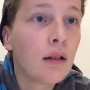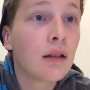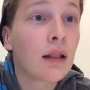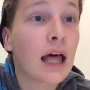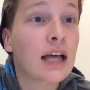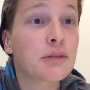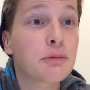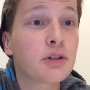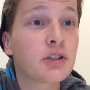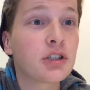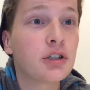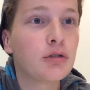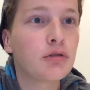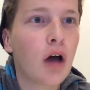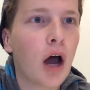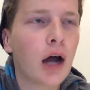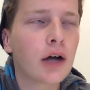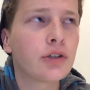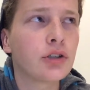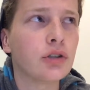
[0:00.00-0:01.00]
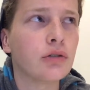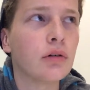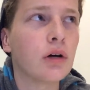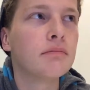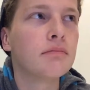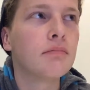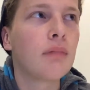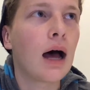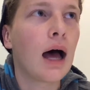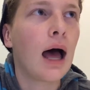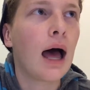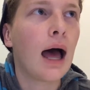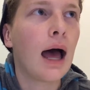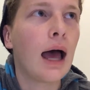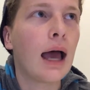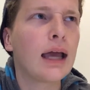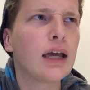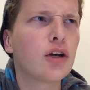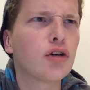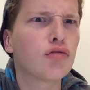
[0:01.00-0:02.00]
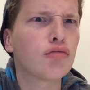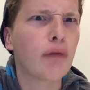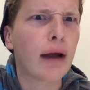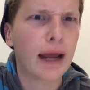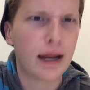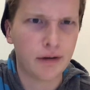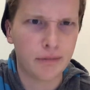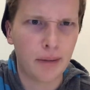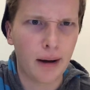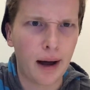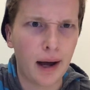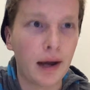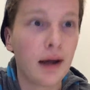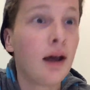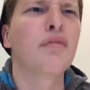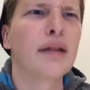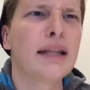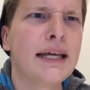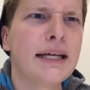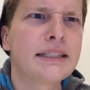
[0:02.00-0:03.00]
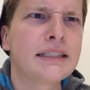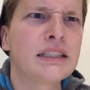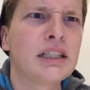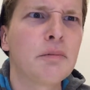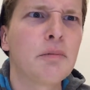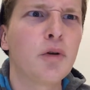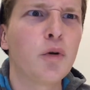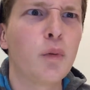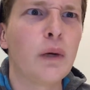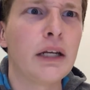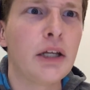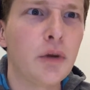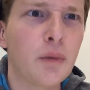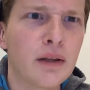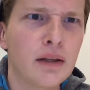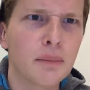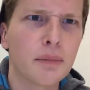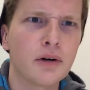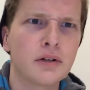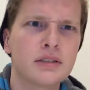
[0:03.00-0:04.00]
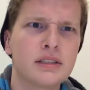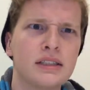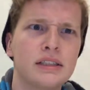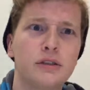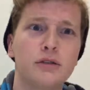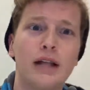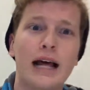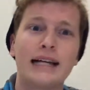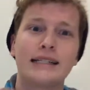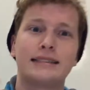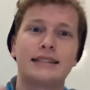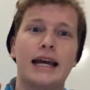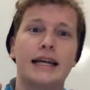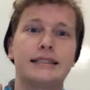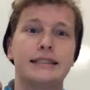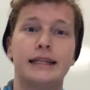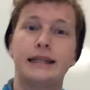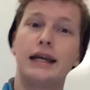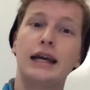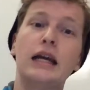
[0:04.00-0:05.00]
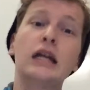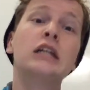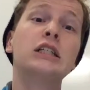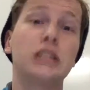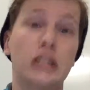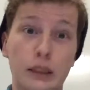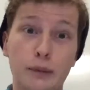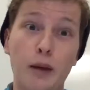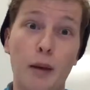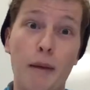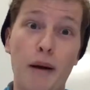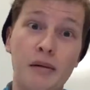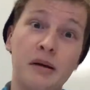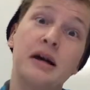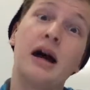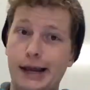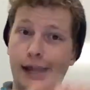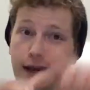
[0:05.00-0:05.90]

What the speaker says: Last person you talked to? My grandma. Relationship between you and the person that you last texted? She's my mama.